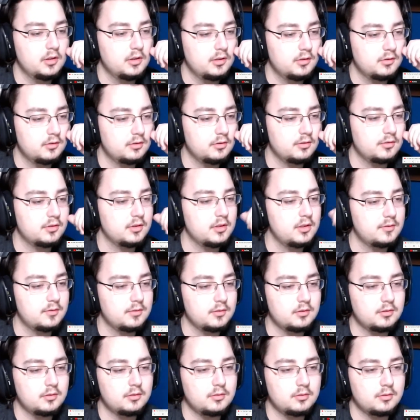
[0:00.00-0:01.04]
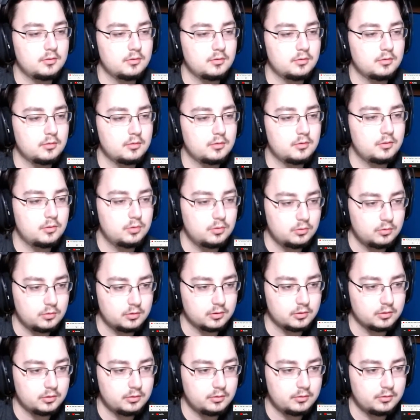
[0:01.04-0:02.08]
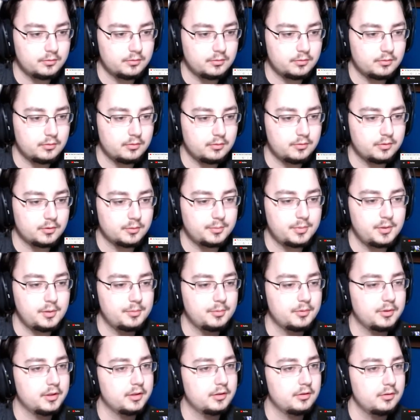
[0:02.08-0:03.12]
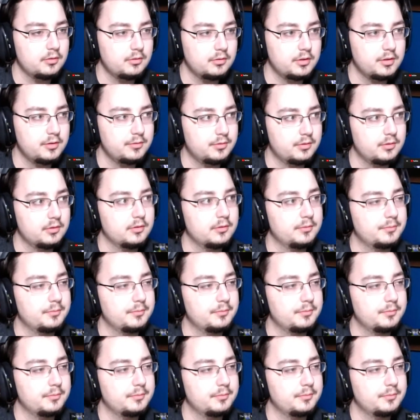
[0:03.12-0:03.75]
So it's even cooler for people that don't live here.